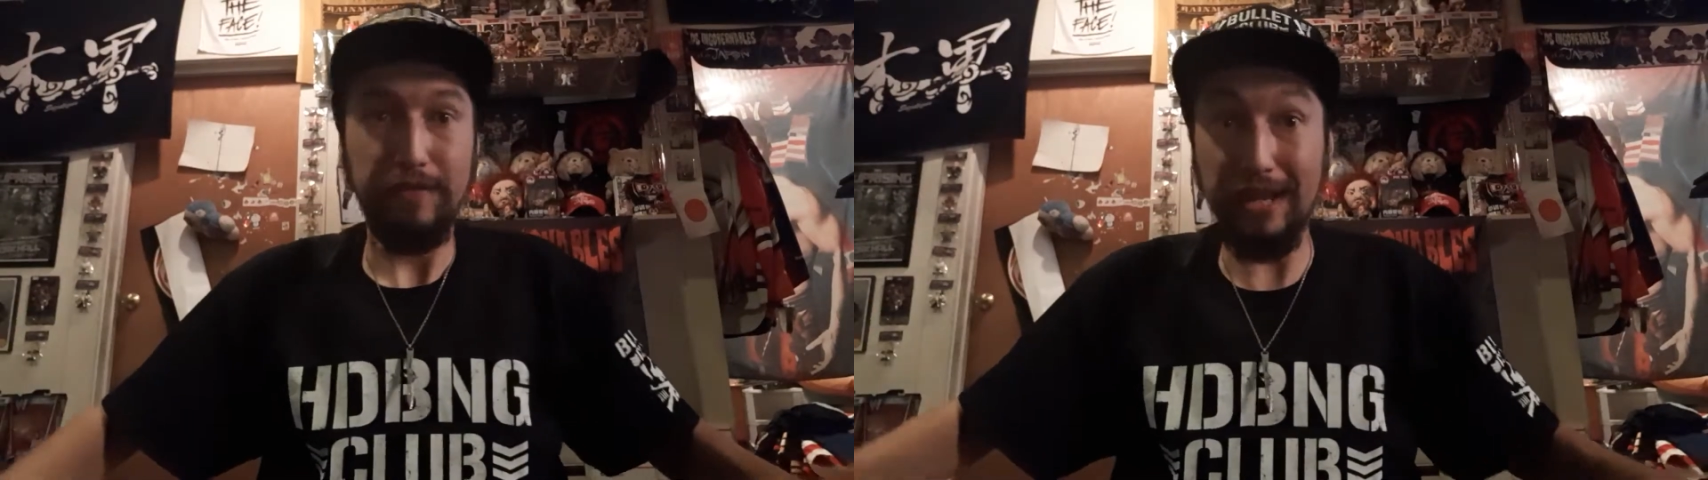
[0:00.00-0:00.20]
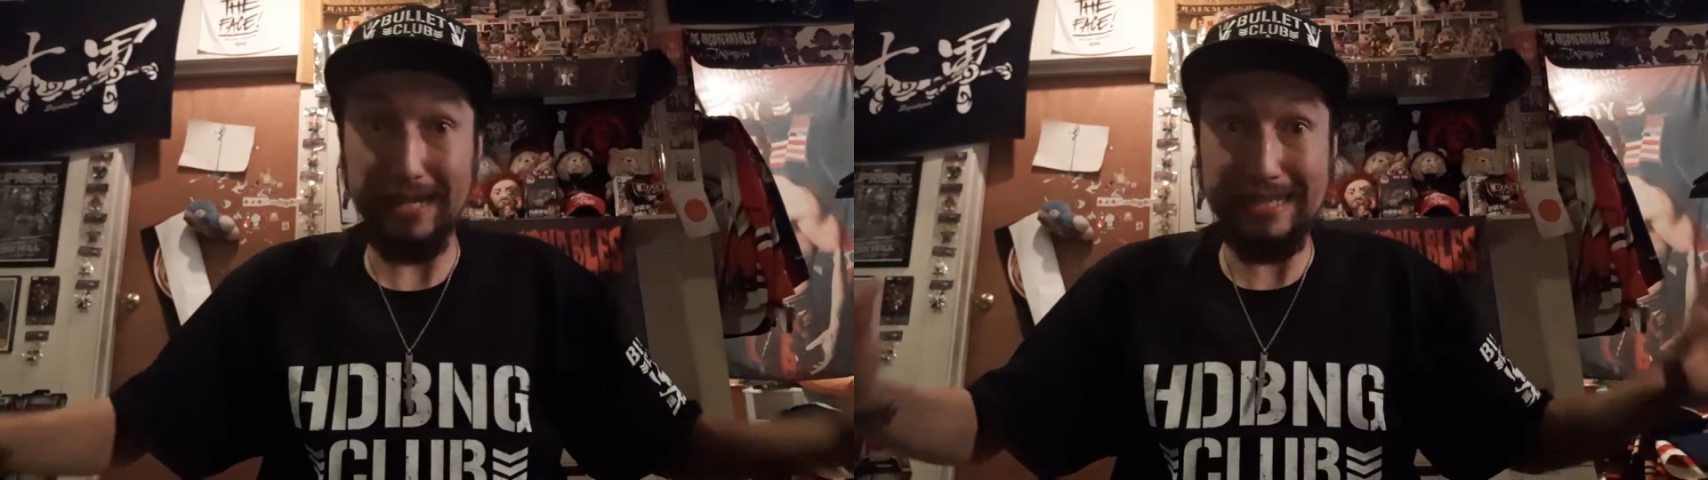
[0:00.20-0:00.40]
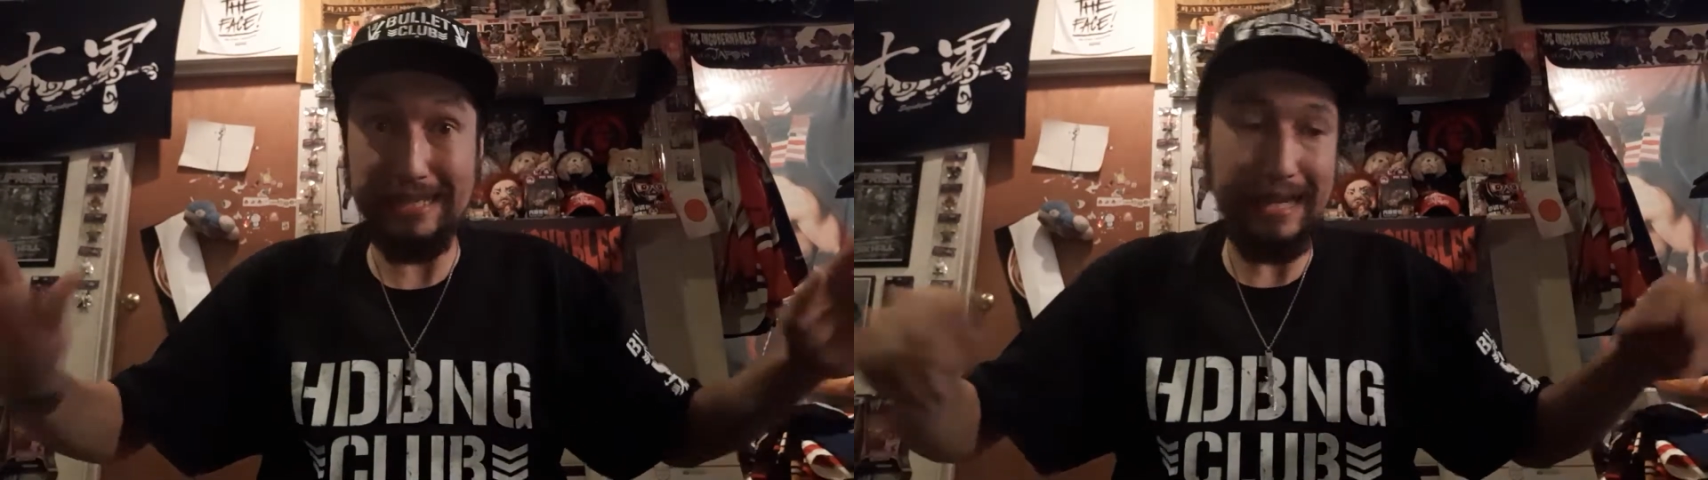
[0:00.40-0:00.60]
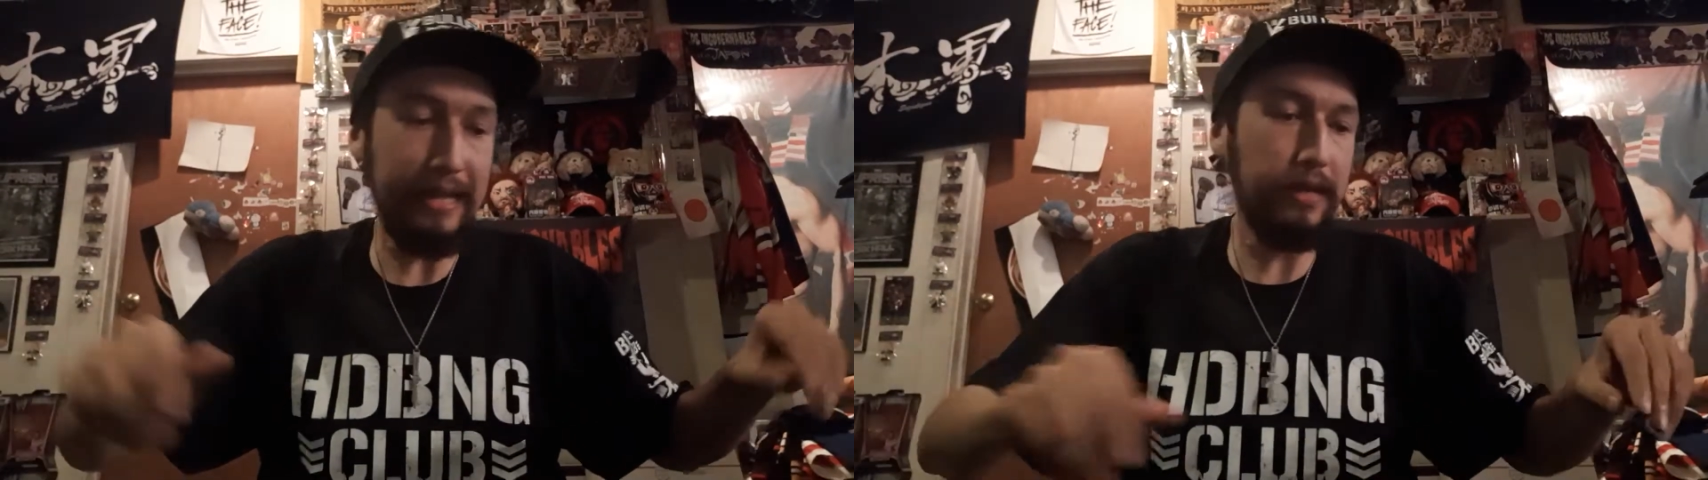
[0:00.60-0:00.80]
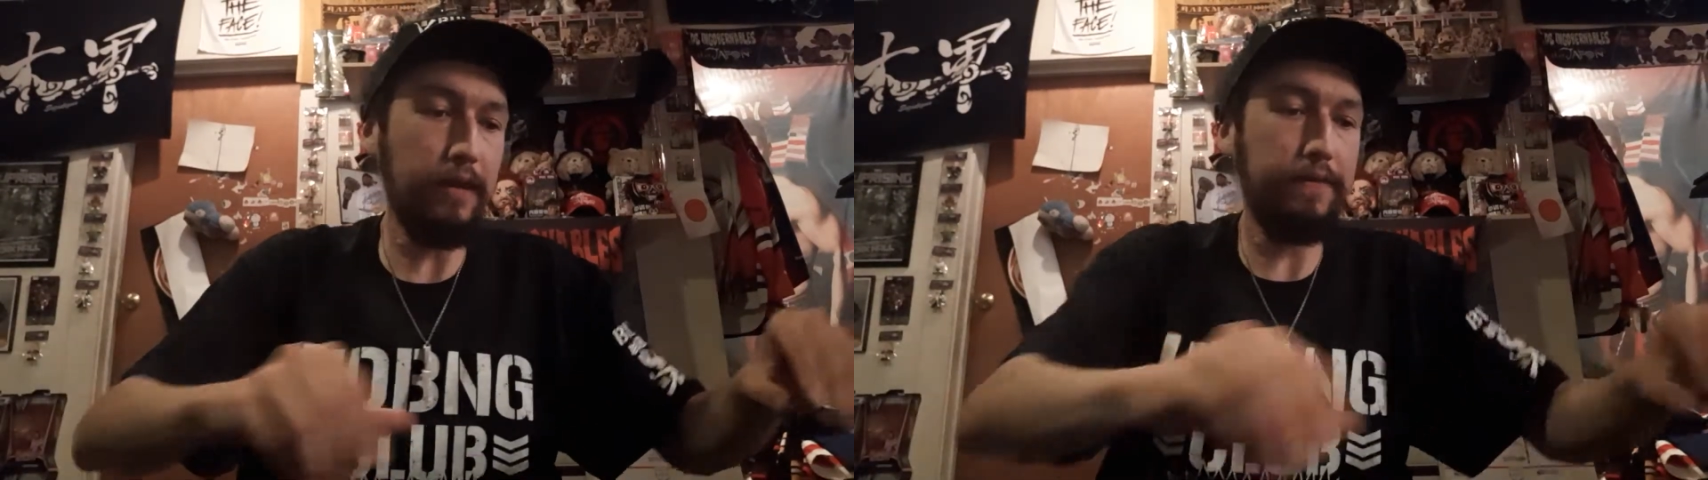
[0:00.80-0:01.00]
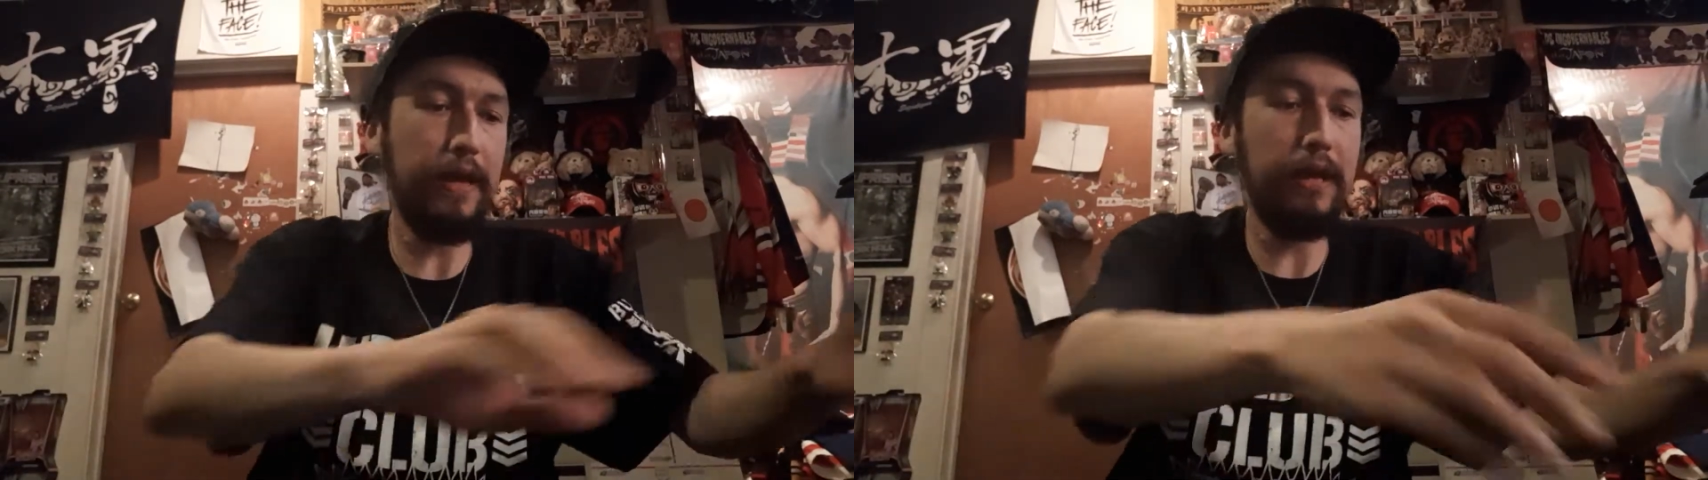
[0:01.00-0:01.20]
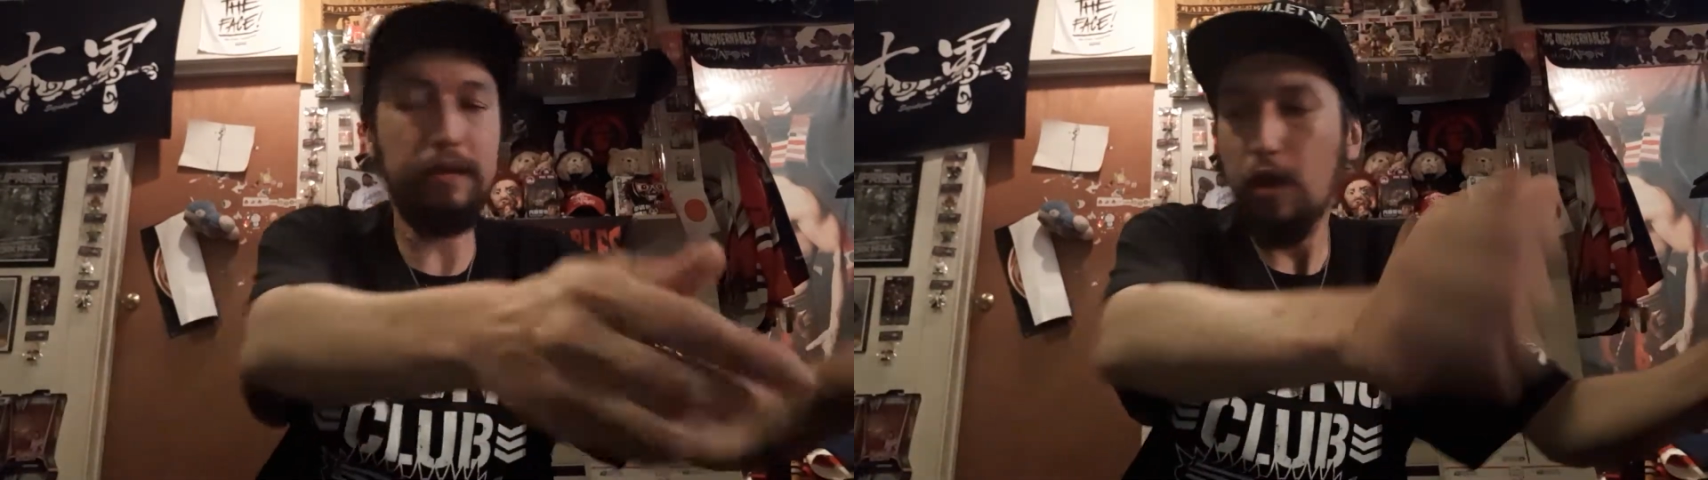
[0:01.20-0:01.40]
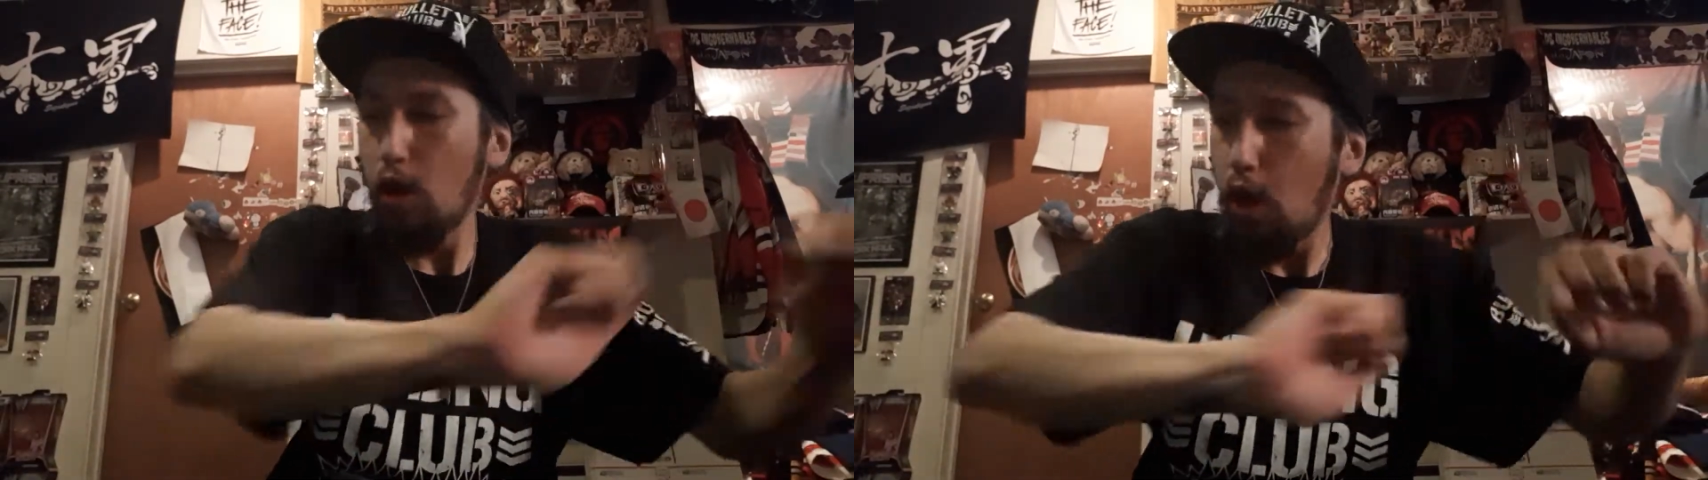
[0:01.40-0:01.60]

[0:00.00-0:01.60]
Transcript: got a steady enough hand.